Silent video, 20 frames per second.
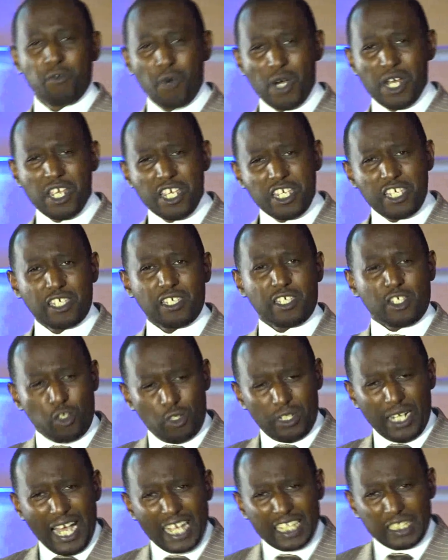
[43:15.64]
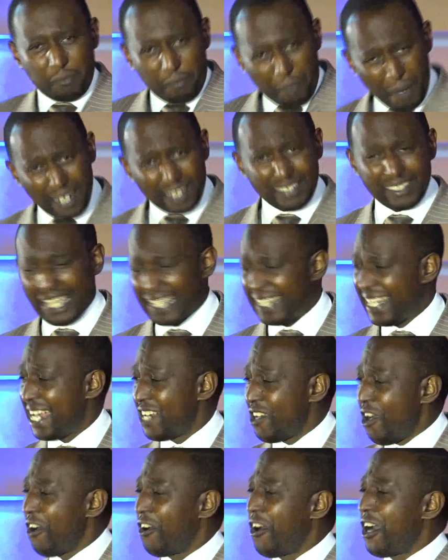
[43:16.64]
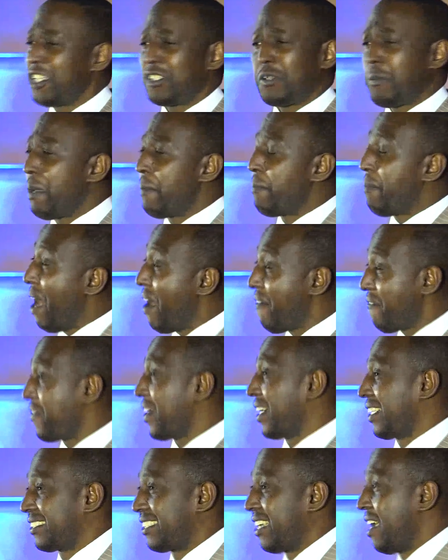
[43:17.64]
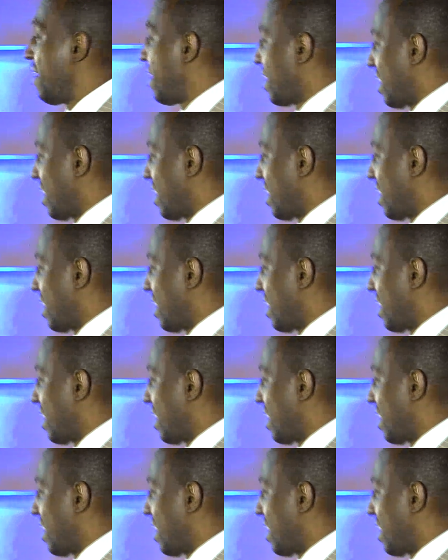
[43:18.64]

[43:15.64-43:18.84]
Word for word: We should expect that they're not going to be perfect,